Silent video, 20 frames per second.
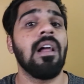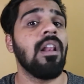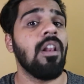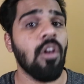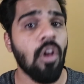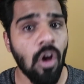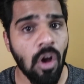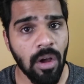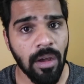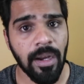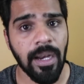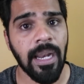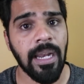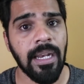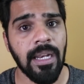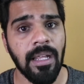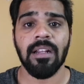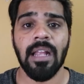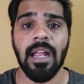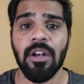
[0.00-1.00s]
a long
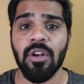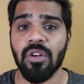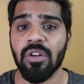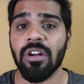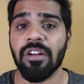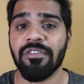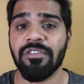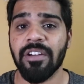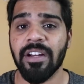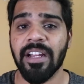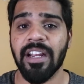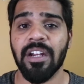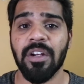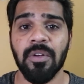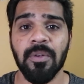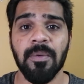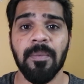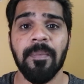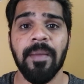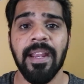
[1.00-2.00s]
ride. And do not forget
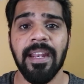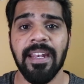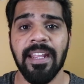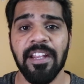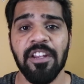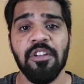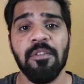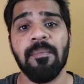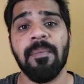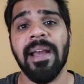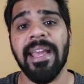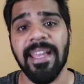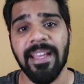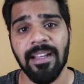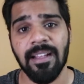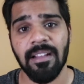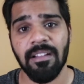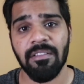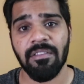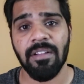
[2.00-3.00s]
to maintain your
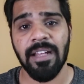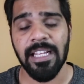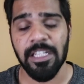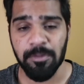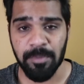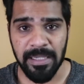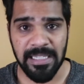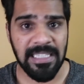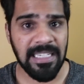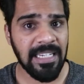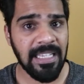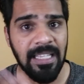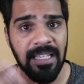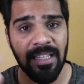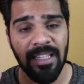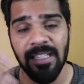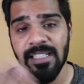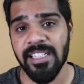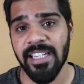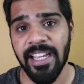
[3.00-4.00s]
bike especially
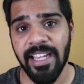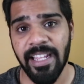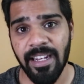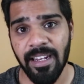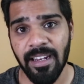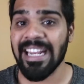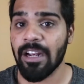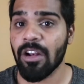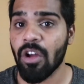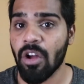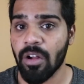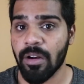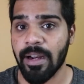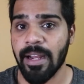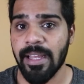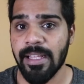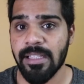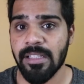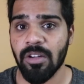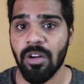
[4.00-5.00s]
the chain. In long
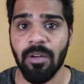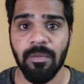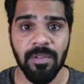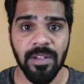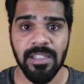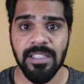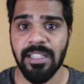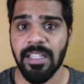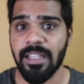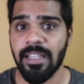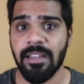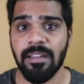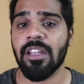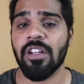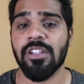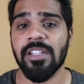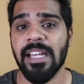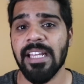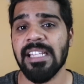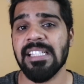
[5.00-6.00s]
rides, obviously your
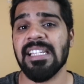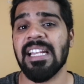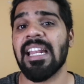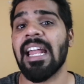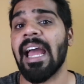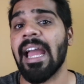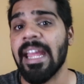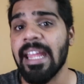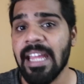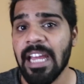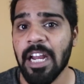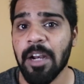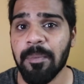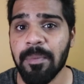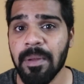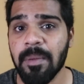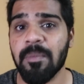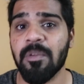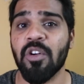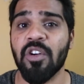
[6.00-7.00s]
chain is at high
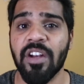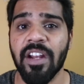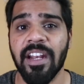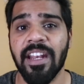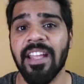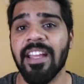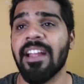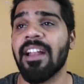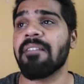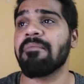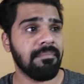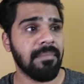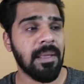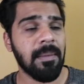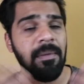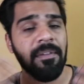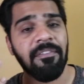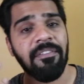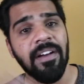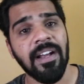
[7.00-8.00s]
RPM, rotating at
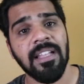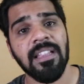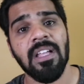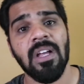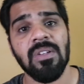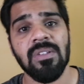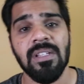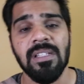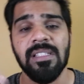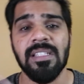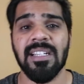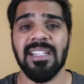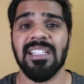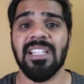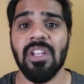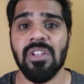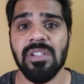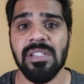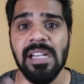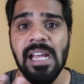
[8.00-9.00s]
maybe 5,000,
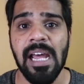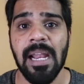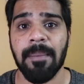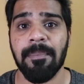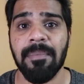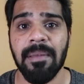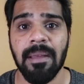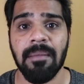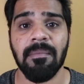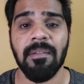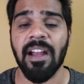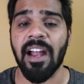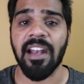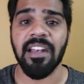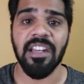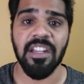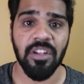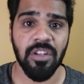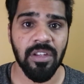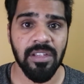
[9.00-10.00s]
6,000 RPM
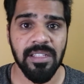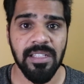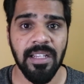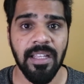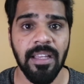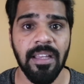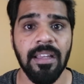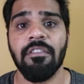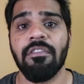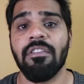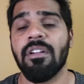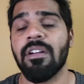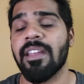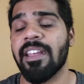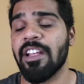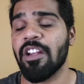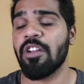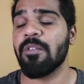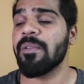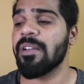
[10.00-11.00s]
continuously for
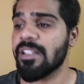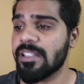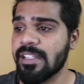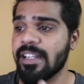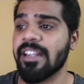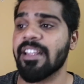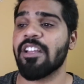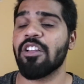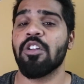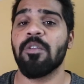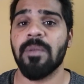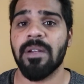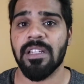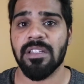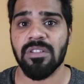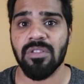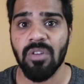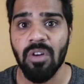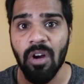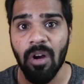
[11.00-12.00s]
kilometers and
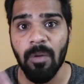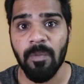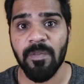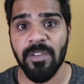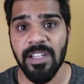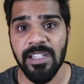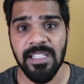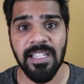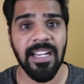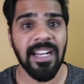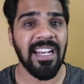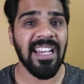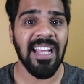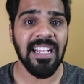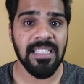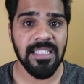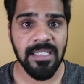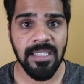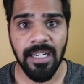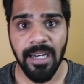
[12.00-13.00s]
kilometers, so obviously it
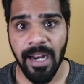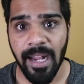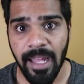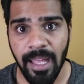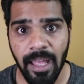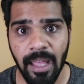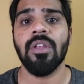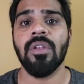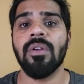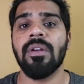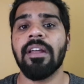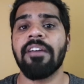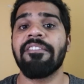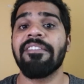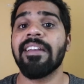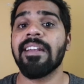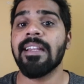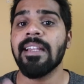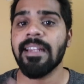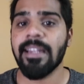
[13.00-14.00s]
gets dry. You
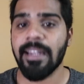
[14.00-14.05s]
definitely